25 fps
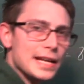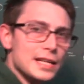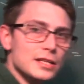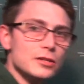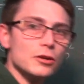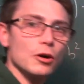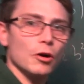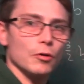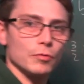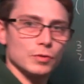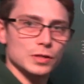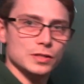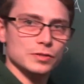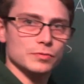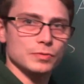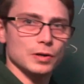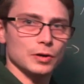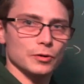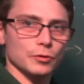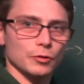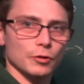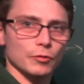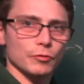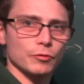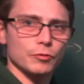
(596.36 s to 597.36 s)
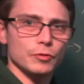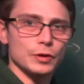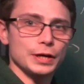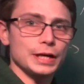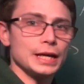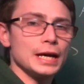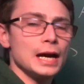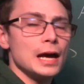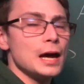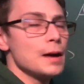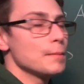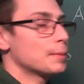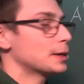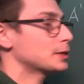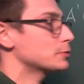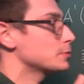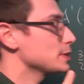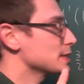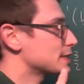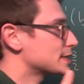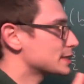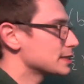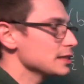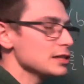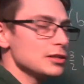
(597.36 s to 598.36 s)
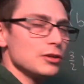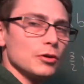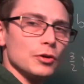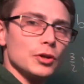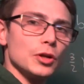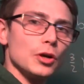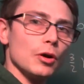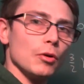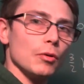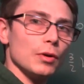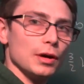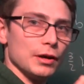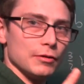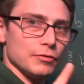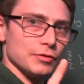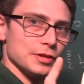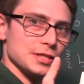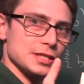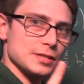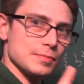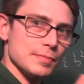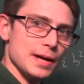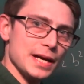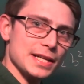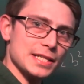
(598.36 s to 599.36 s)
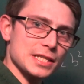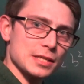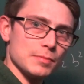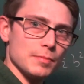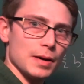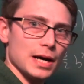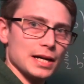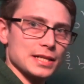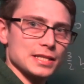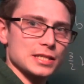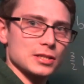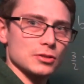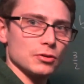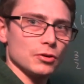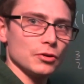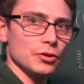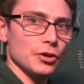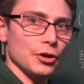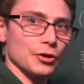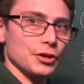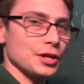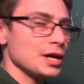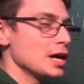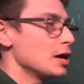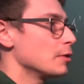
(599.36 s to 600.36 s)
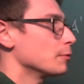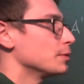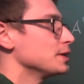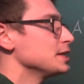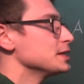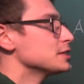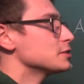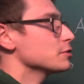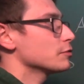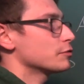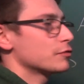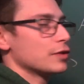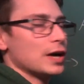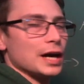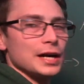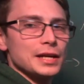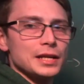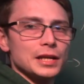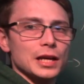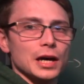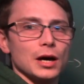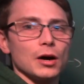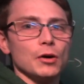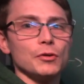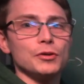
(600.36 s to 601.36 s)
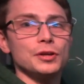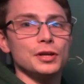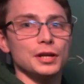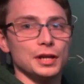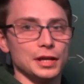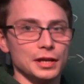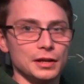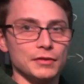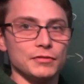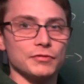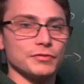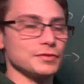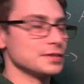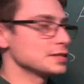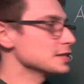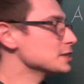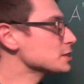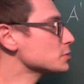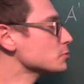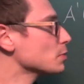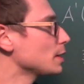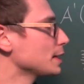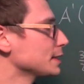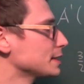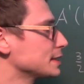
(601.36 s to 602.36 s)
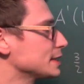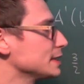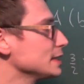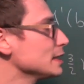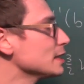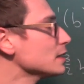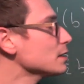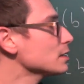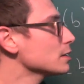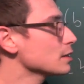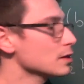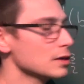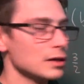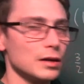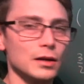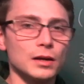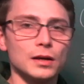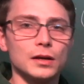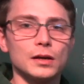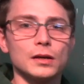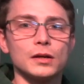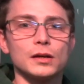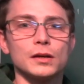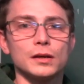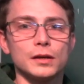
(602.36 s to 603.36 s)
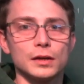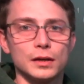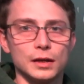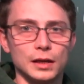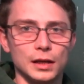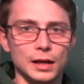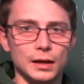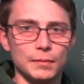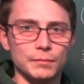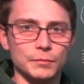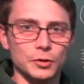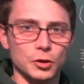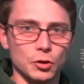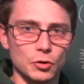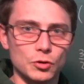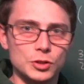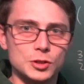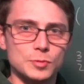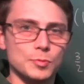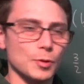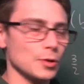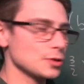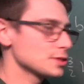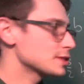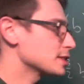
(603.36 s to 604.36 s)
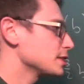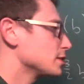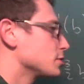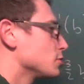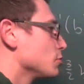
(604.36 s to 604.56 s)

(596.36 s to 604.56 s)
8 over square root of 3. But we still don't know if it's maximized or not. We need to find out if this right here corresponds